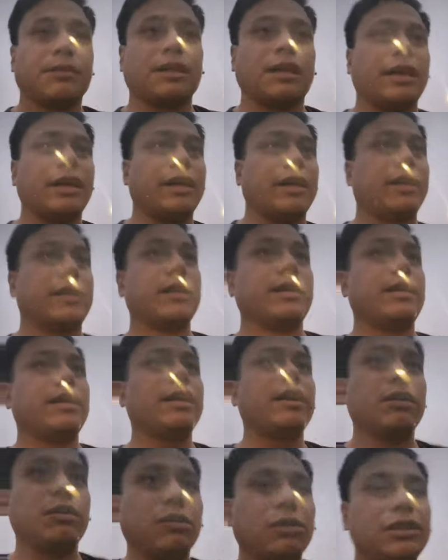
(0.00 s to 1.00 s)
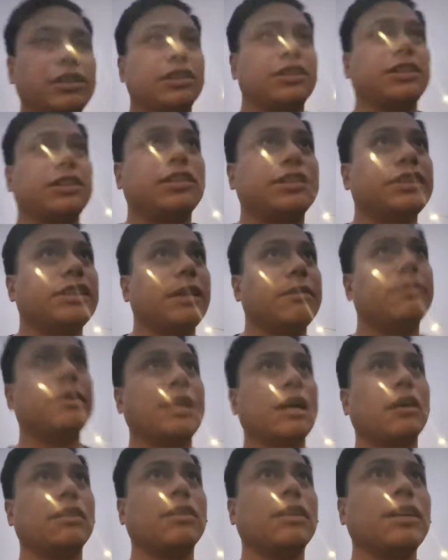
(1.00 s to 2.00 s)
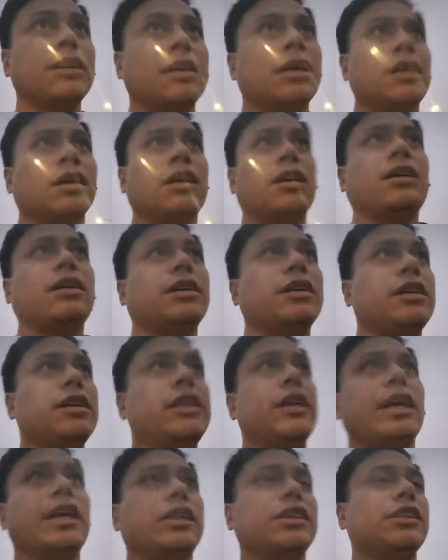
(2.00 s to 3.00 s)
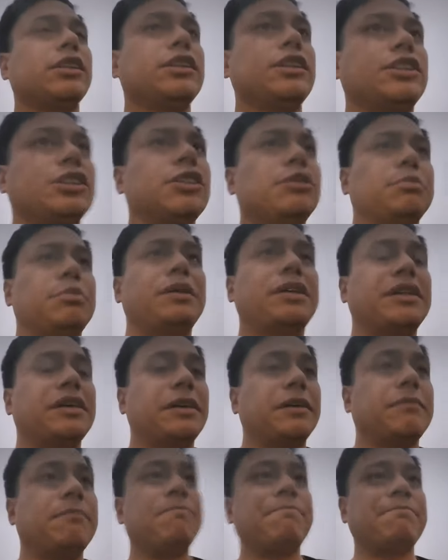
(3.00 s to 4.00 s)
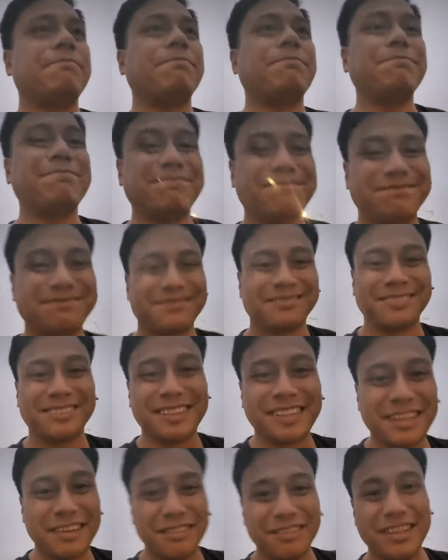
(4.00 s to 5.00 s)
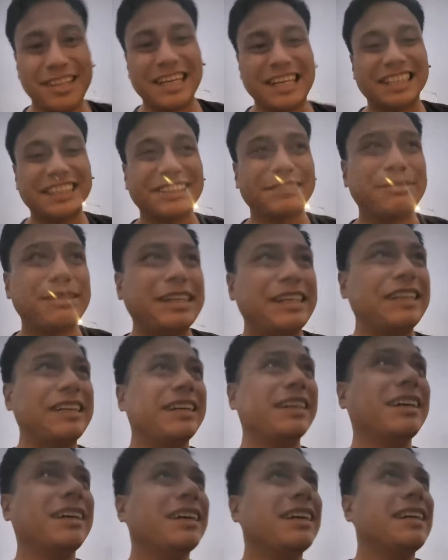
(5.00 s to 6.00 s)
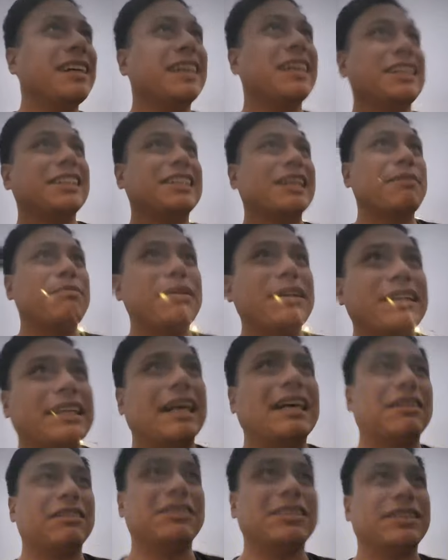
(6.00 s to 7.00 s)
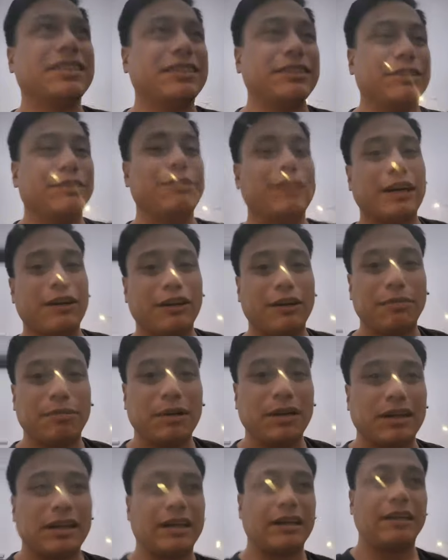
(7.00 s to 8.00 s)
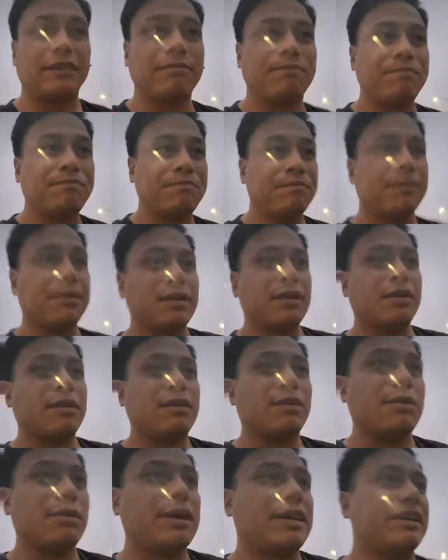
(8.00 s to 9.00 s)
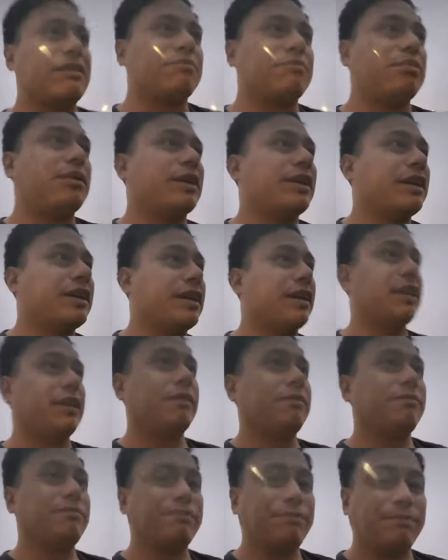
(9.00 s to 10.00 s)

And not only should he step down, he actually should be, you ask me, stepping down's a very polite way of putting it.